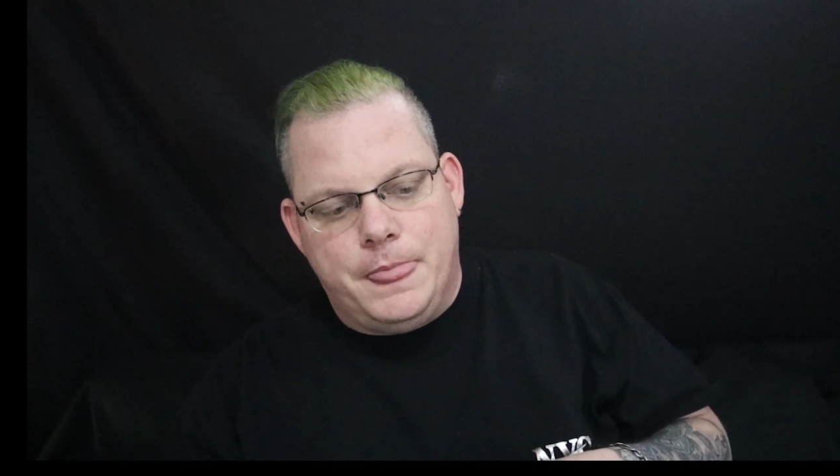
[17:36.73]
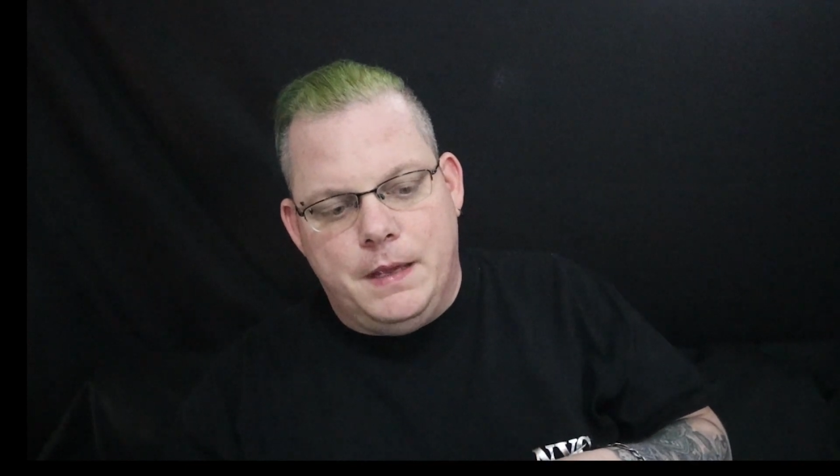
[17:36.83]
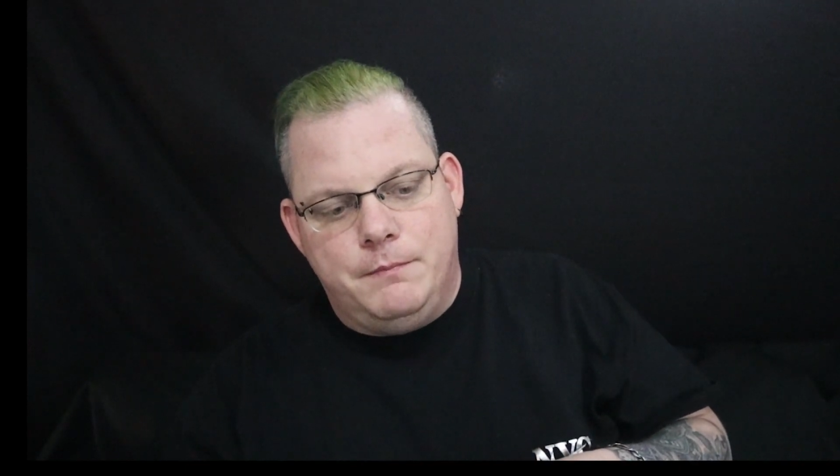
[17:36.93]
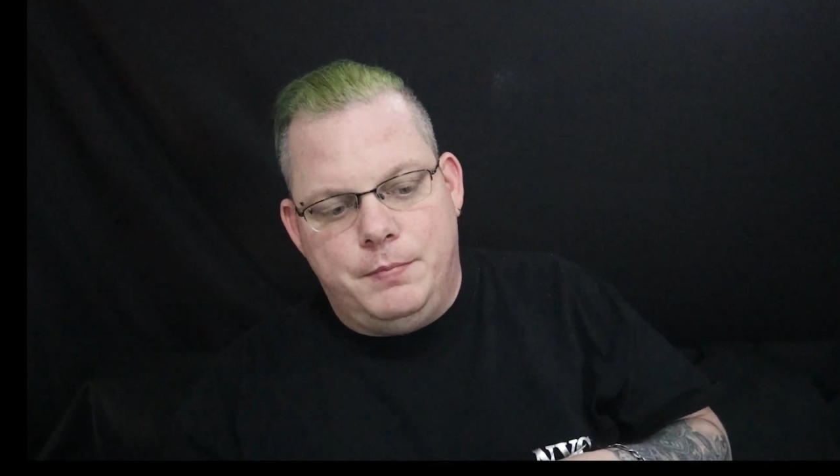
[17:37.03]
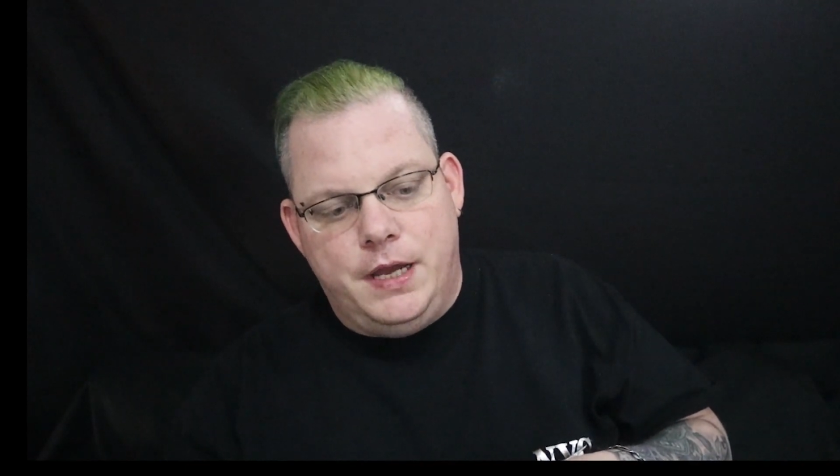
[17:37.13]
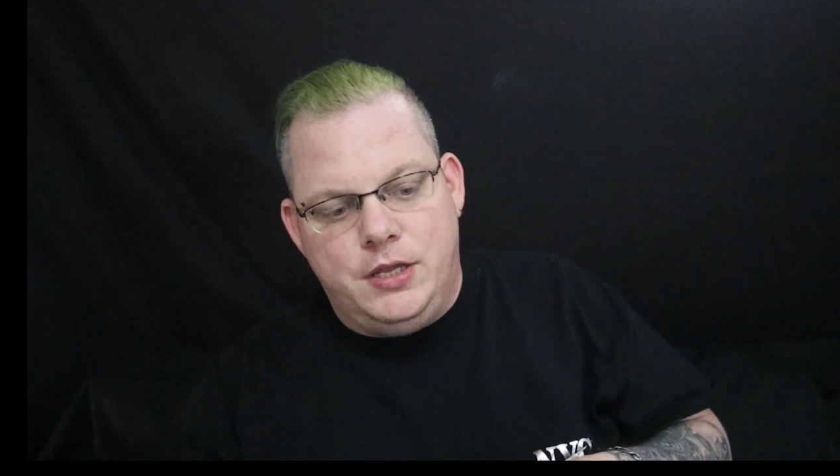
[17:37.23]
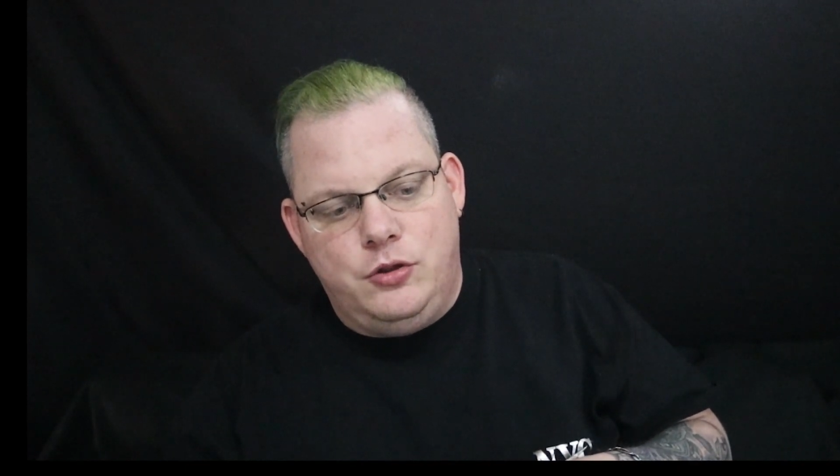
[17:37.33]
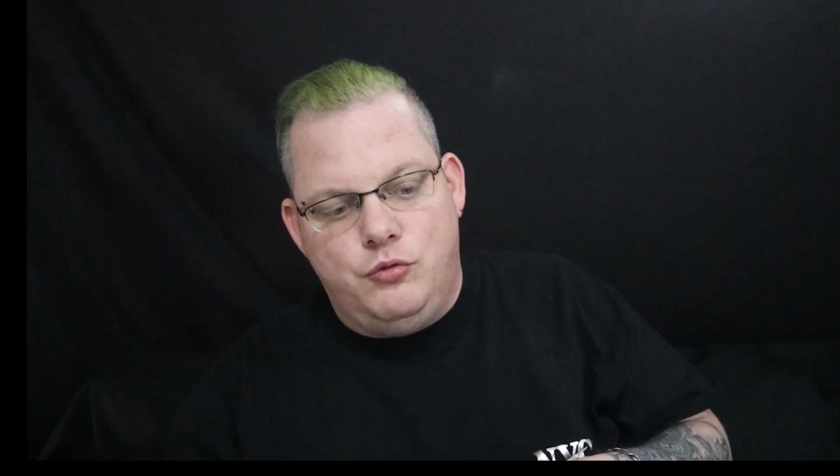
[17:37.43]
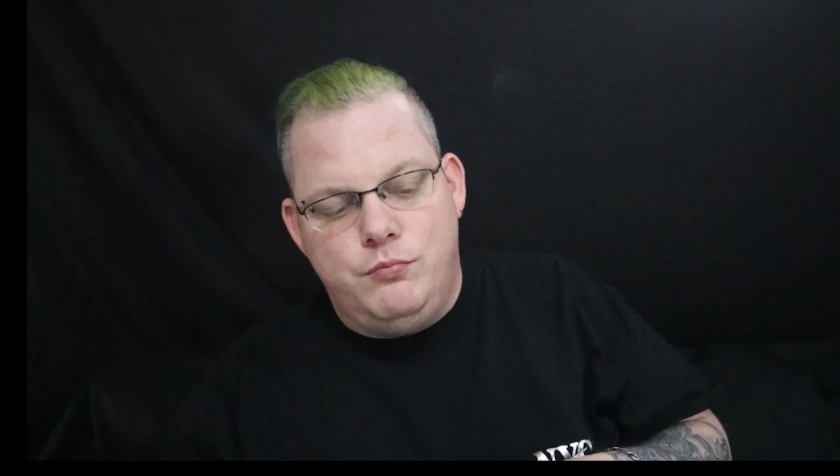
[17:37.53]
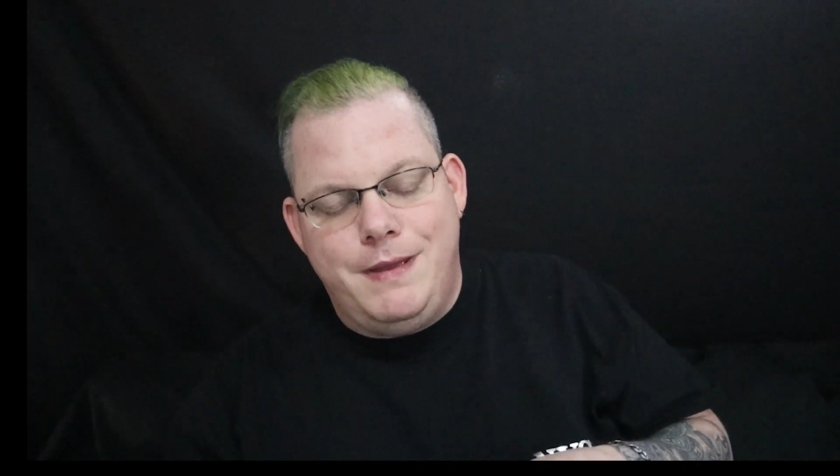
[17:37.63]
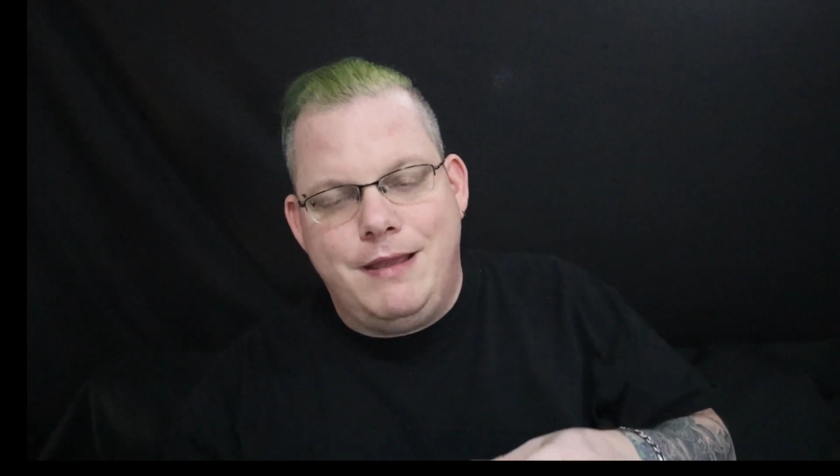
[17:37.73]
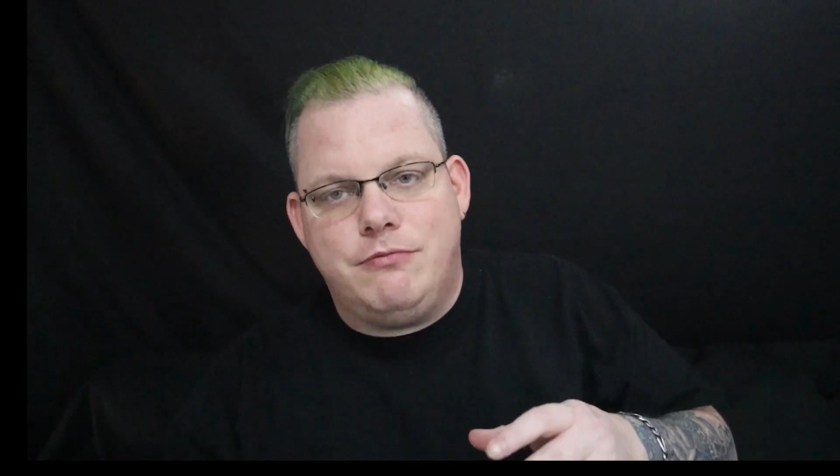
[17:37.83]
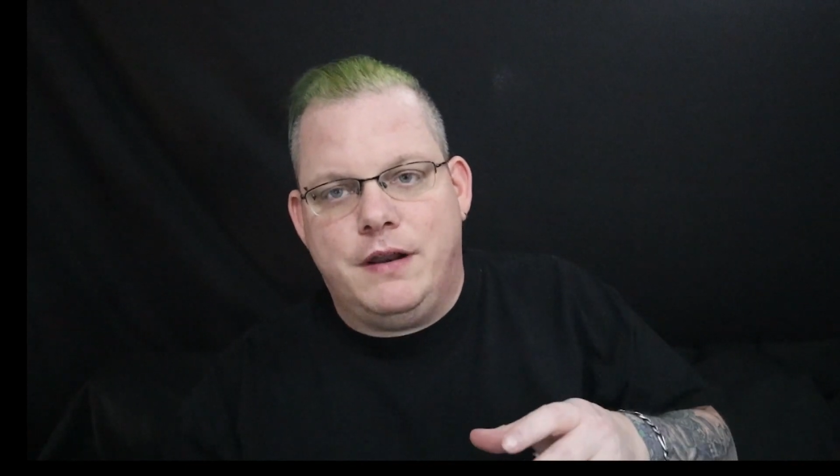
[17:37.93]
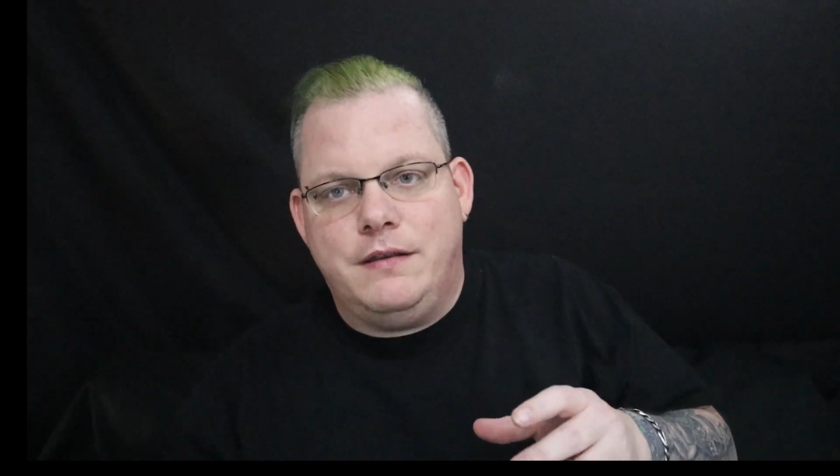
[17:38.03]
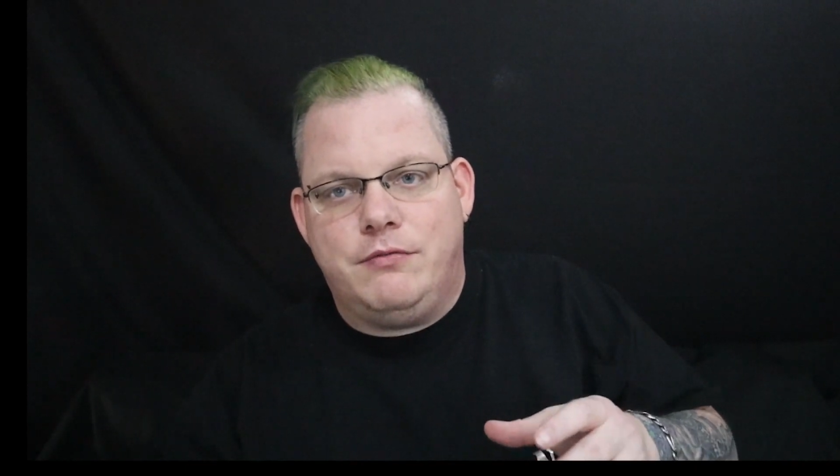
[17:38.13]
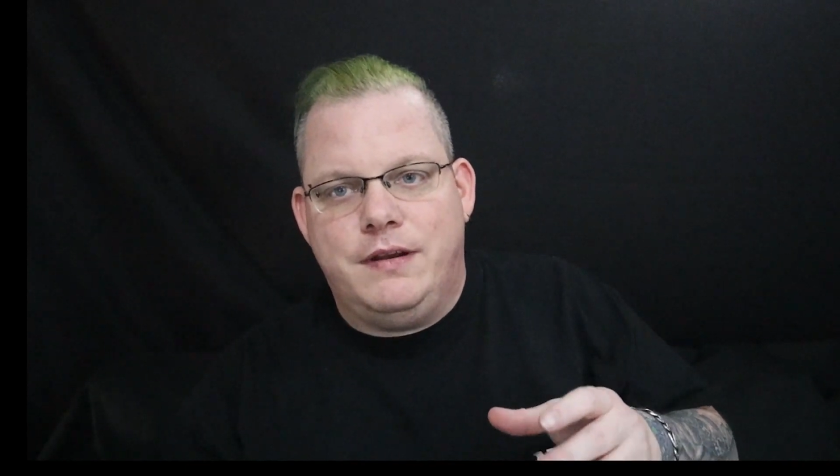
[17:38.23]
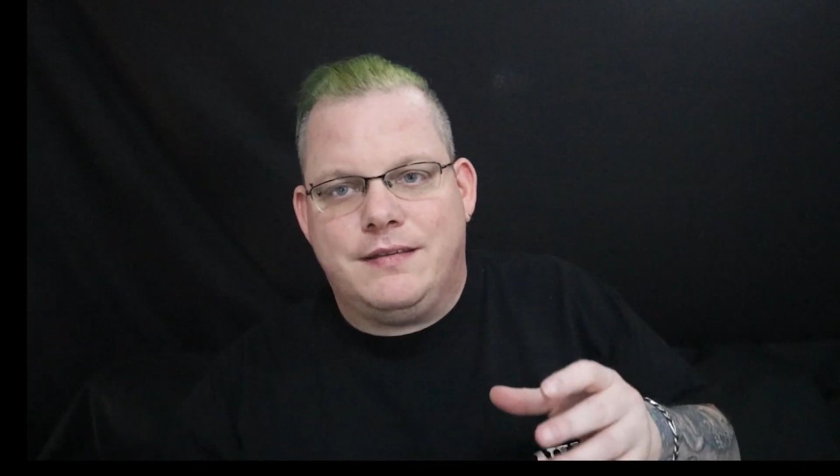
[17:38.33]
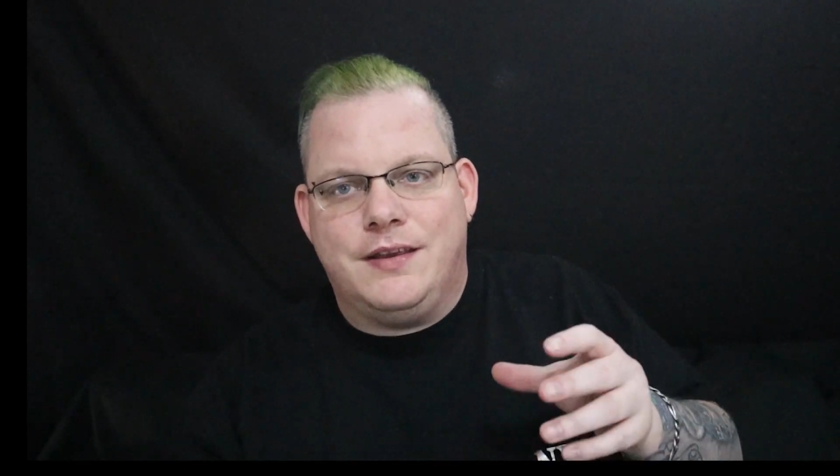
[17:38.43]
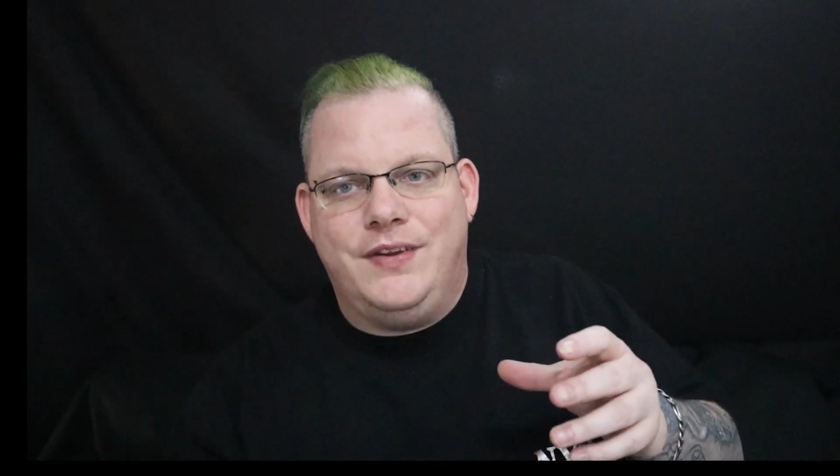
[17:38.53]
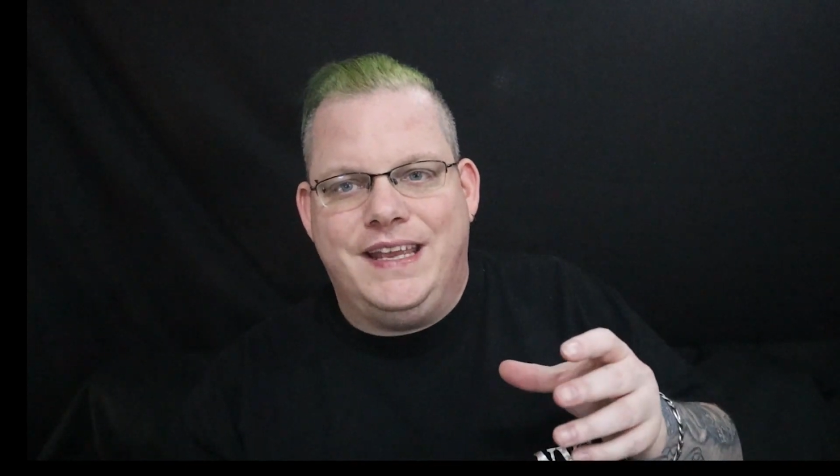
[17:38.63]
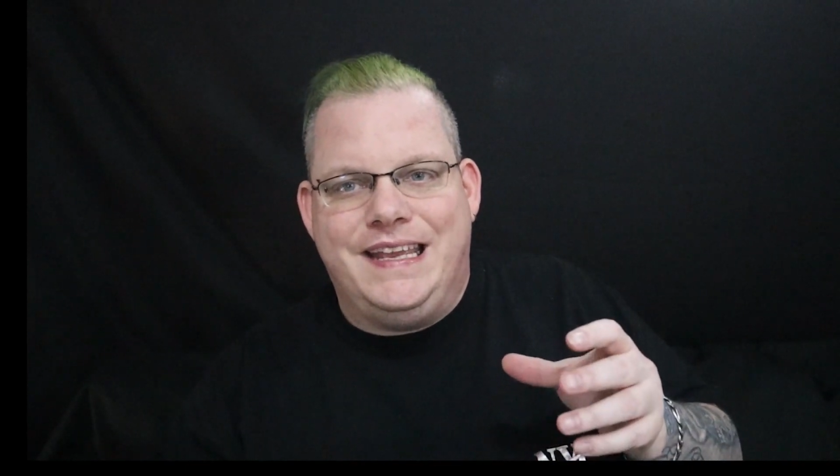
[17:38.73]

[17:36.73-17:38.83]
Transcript: but you may run the risk of it